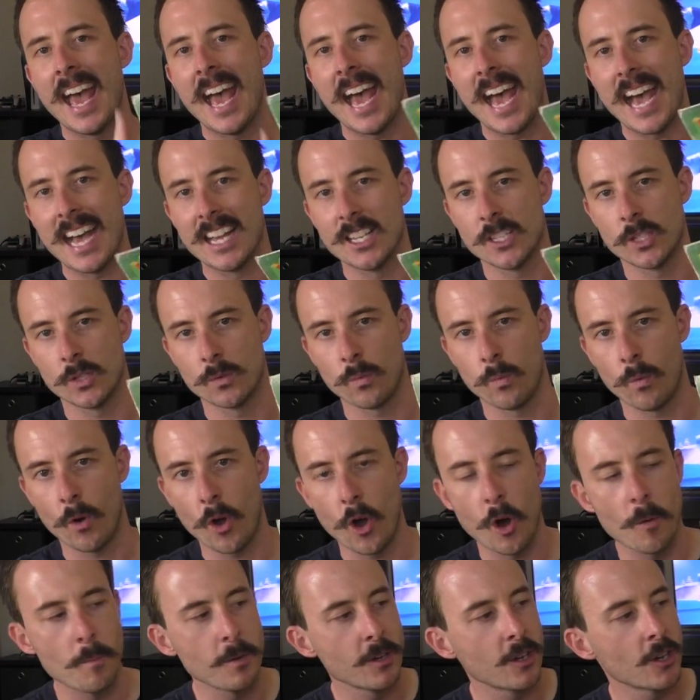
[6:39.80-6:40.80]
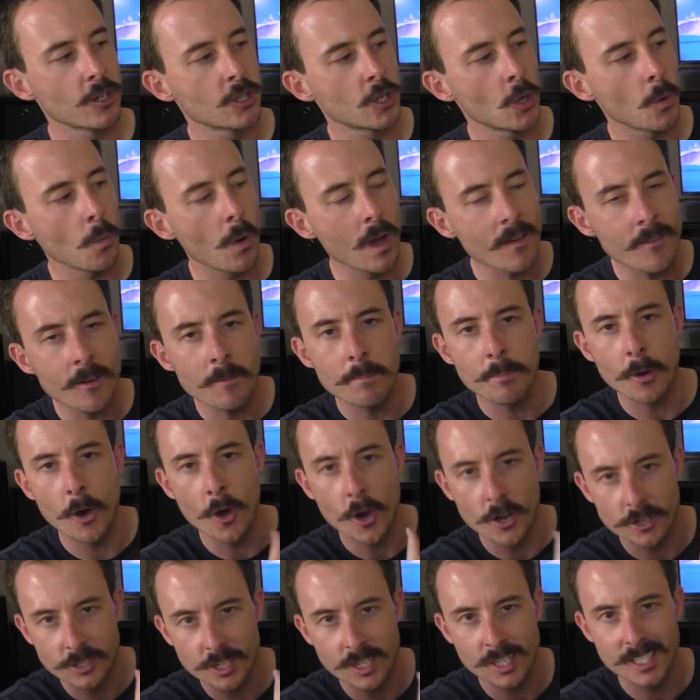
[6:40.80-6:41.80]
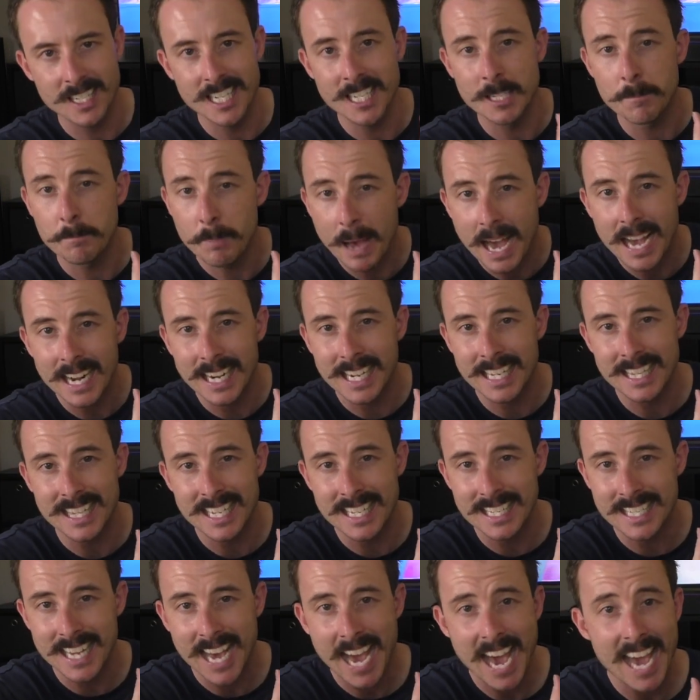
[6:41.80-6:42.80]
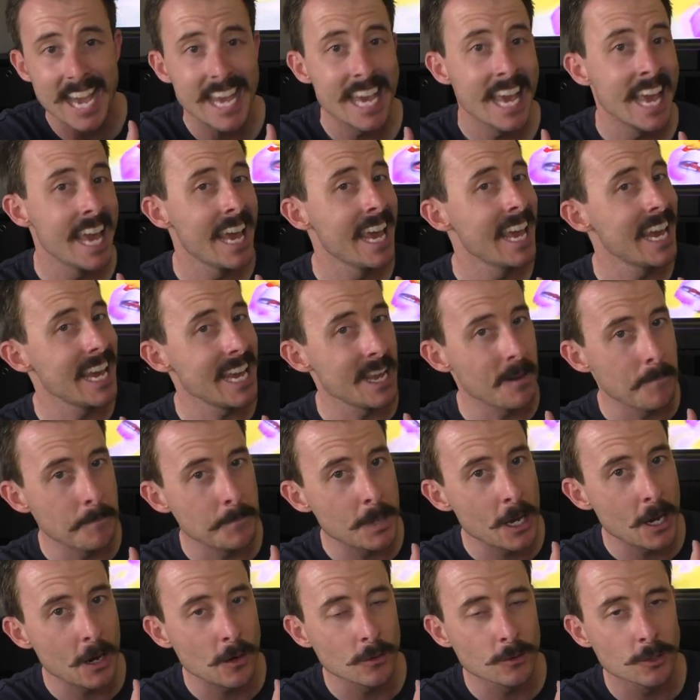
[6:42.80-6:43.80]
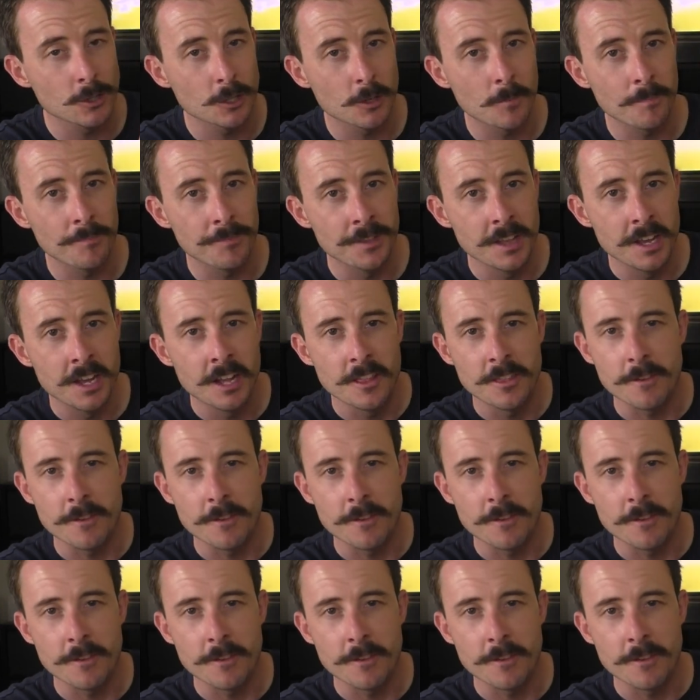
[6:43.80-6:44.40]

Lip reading: as well, because whoever purchased this back in the day in Belgium,